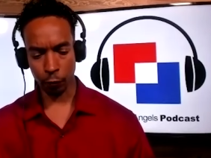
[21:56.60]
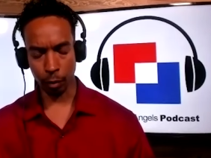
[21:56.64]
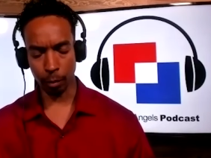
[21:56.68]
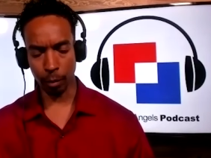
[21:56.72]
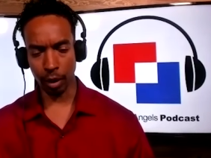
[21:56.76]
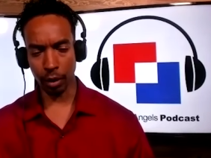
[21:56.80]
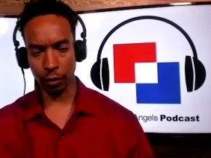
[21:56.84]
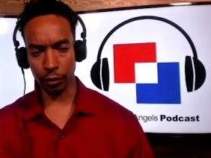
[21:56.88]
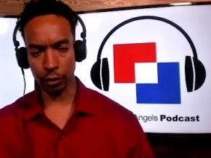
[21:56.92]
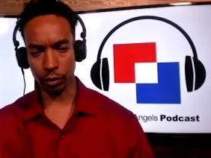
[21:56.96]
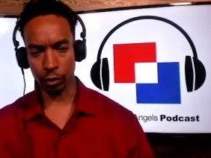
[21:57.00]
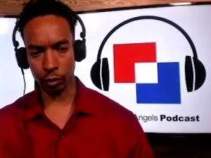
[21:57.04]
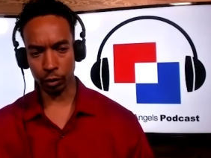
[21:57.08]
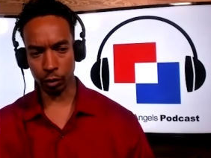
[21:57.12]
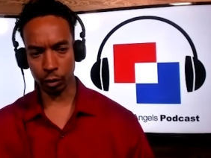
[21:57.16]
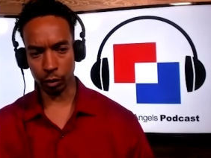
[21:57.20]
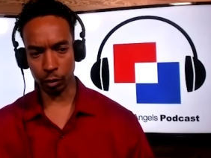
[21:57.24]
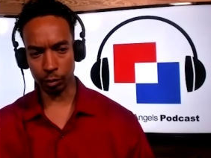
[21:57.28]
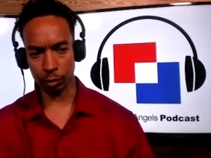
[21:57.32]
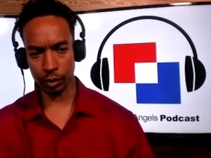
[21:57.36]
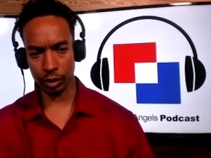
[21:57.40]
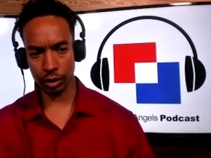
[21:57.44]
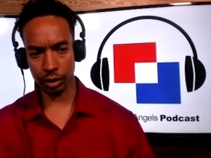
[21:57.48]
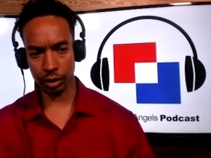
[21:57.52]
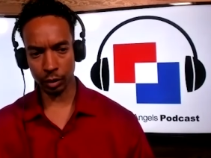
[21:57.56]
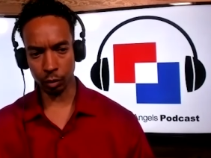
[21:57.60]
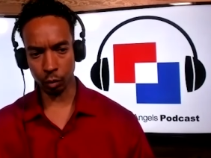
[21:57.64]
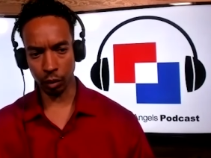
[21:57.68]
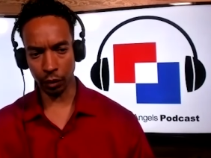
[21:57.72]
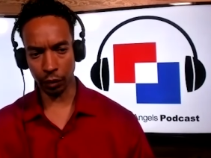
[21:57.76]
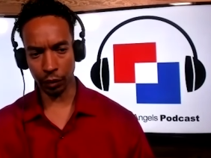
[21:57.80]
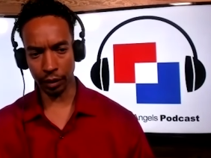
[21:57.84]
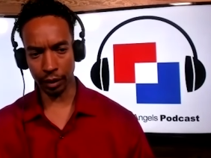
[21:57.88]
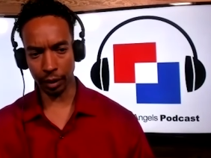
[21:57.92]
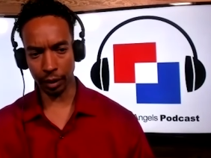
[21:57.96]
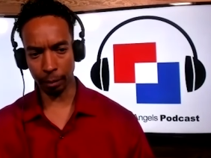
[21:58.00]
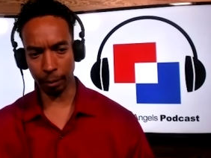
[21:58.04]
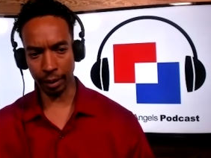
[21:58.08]
from other groups
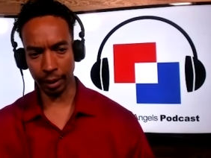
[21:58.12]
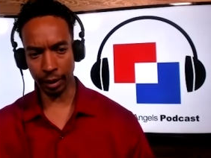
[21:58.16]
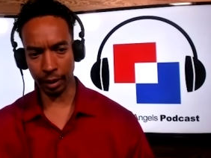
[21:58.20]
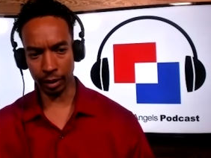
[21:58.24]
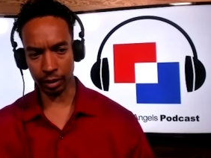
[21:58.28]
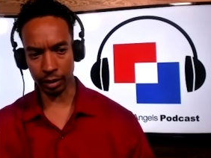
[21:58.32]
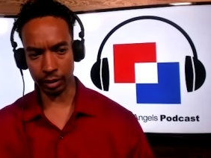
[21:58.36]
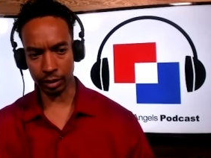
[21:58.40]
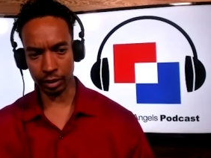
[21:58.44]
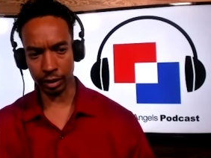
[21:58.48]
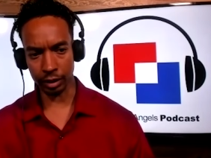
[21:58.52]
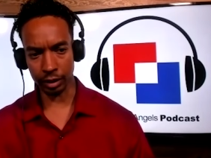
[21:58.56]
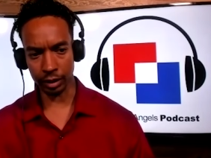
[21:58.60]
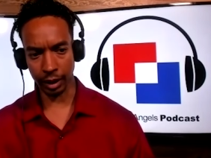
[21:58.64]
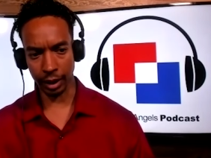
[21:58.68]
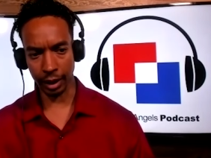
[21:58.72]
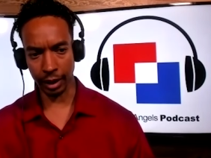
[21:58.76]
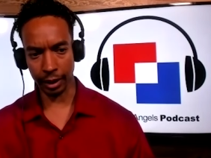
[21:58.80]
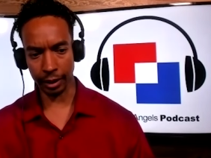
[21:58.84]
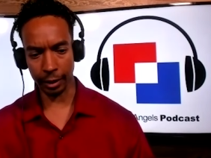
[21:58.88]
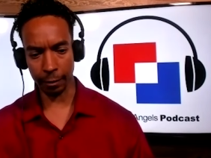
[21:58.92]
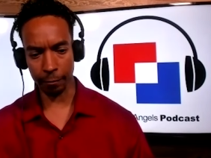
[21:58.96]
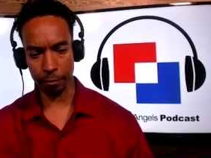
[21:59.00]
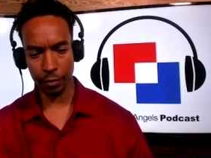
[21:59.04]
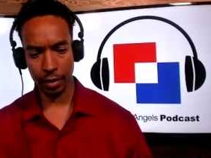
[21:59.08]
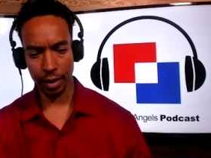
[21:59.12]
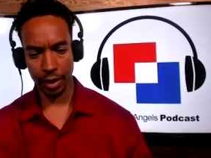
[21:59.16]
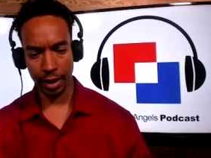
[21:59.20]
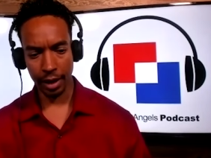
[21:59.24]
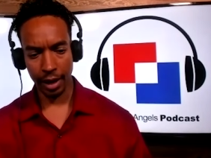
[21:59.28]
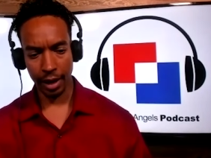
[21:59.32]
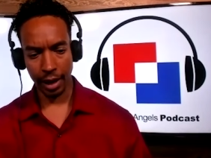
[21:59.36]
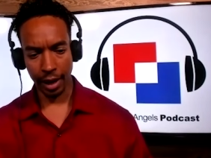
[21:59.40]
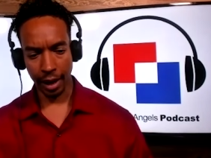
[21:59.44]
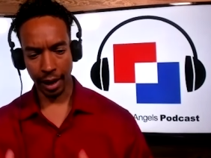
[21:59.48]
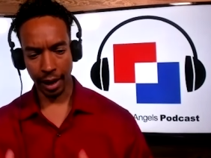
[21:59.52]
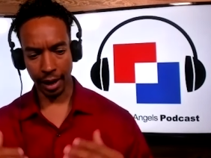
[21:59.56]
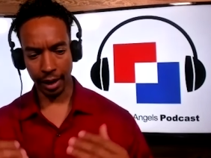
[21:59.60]
within American society.
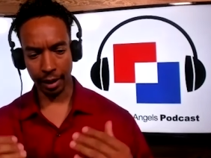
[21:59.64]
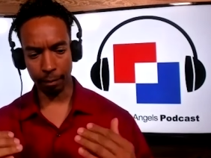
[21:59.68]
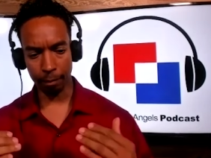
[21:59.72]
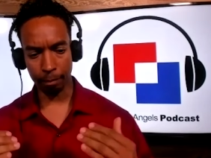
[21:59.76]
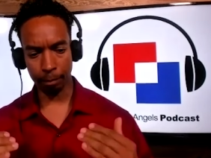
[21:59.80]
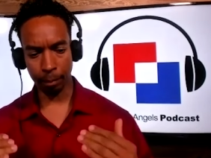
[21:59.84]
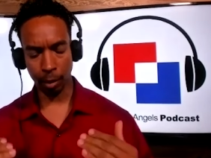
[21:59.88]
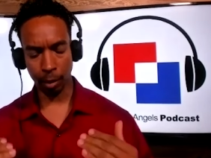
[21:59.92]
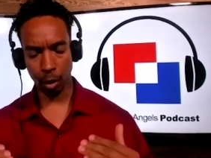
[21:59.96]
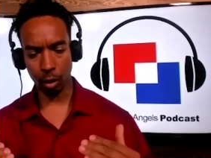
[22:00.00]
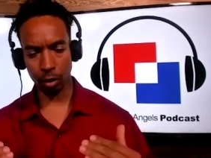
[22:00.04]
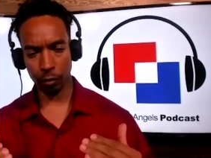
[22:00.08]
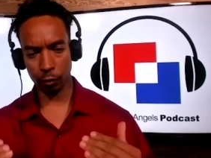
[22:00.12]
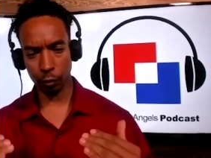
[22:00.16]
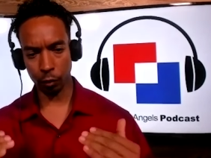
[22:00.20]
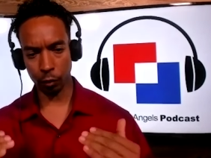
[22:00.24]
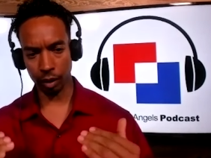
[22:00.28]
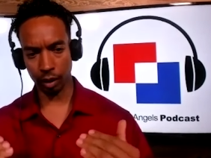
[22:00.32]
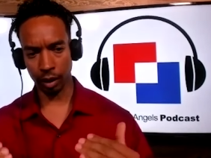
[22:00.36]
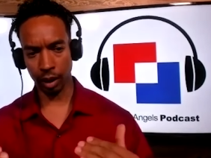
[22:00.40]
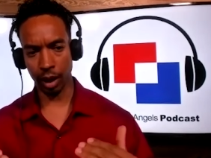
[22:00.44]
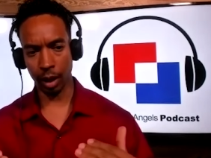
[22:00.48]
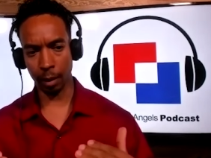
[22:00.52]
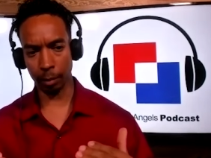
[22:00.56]
And part of what